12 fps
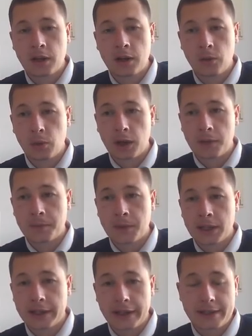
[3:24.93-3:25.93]
well,
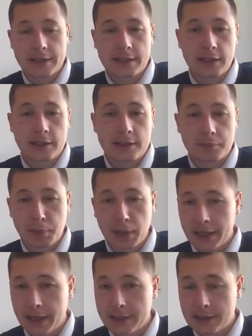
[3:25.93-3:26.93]
knight c6,
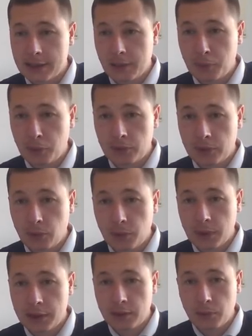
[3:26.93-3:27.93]
black gains a tempo on the
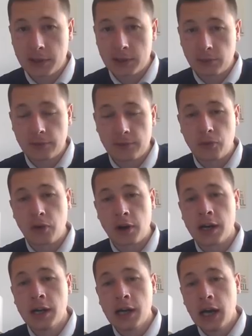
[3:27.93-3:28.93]
queen, queen to
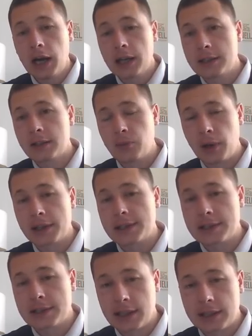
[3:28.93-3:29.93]
f4. I think white
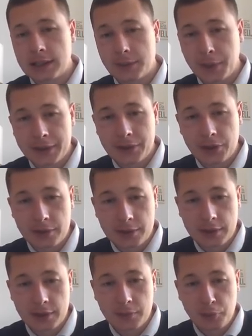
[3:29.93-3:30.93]
is slightly better.
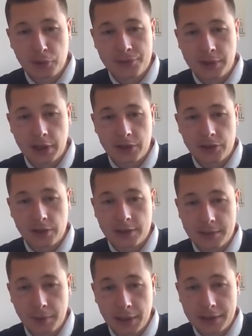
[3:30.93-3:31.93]
The pawn structure
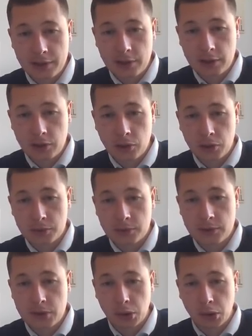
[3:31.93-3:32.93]
is symmetrical though,
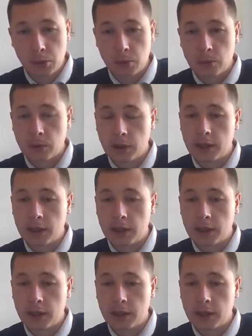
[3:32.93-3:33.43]
so